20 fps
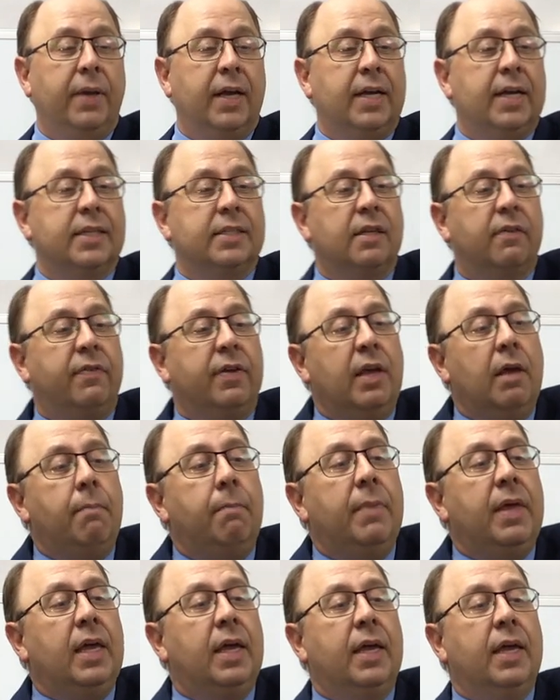Because of
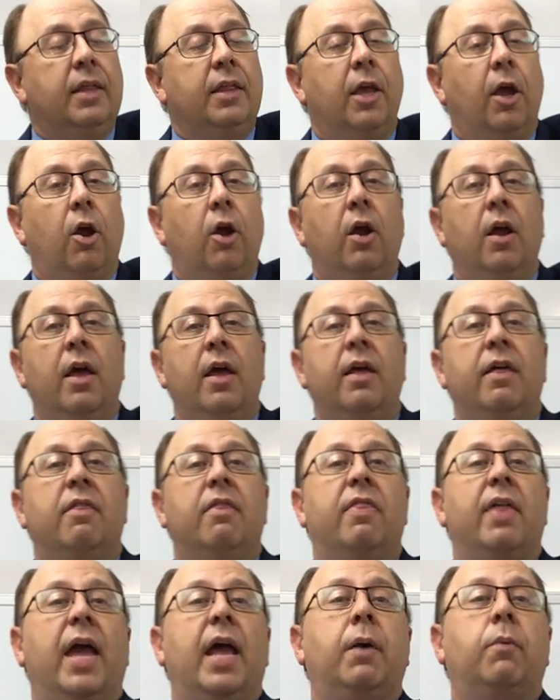him being in there,
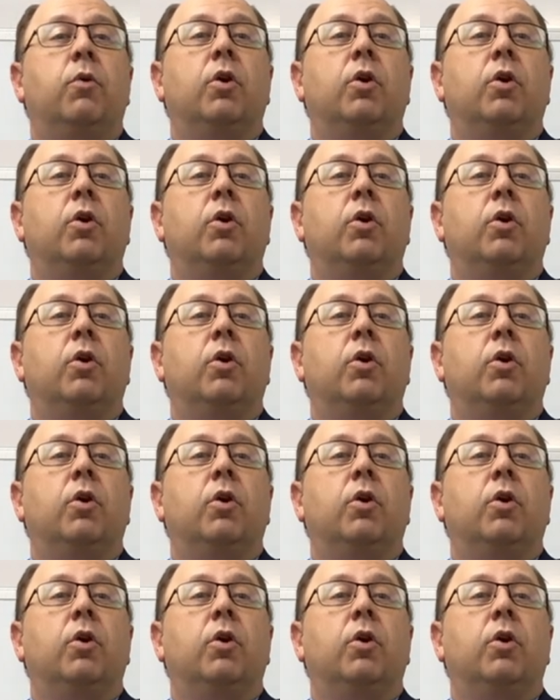they